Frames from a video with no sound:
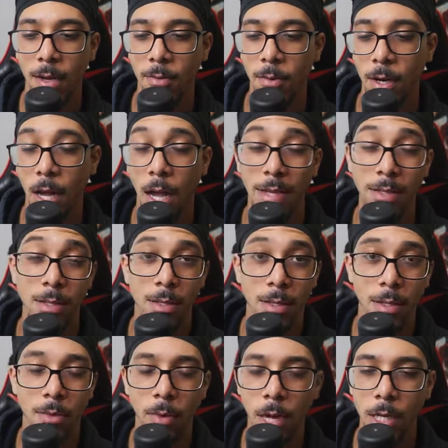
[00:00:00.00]
When I
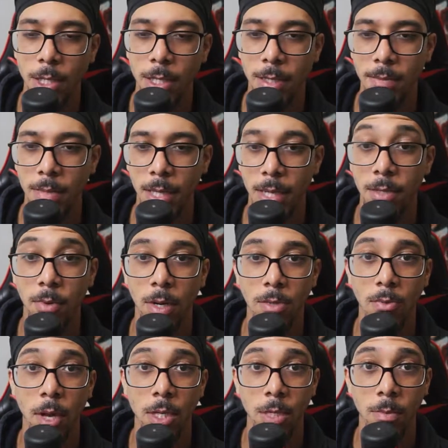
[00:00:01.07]
still watch it, but that's what I
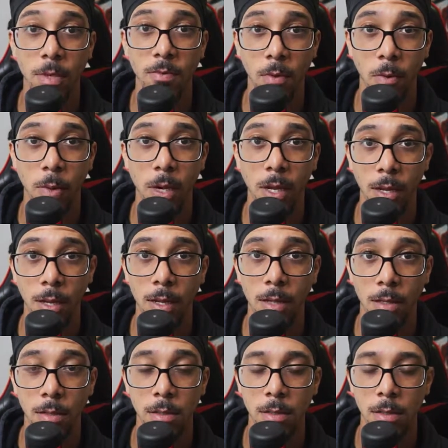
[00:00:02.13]
was watching before
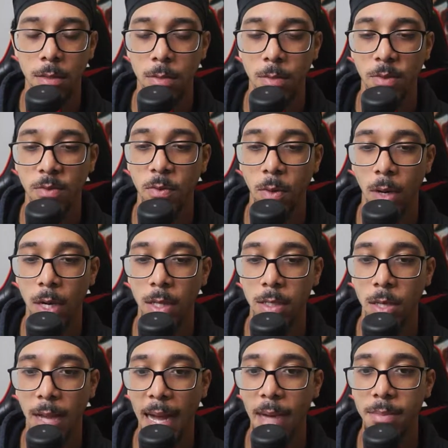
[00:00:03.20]
I
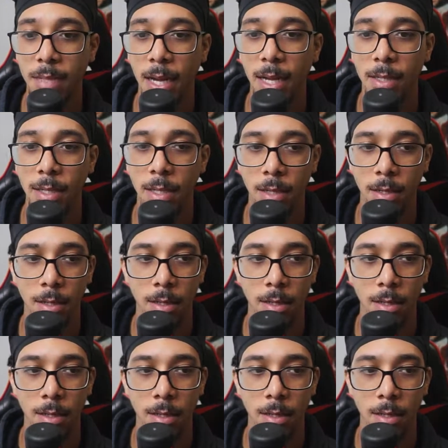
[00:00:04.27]
hopped on here.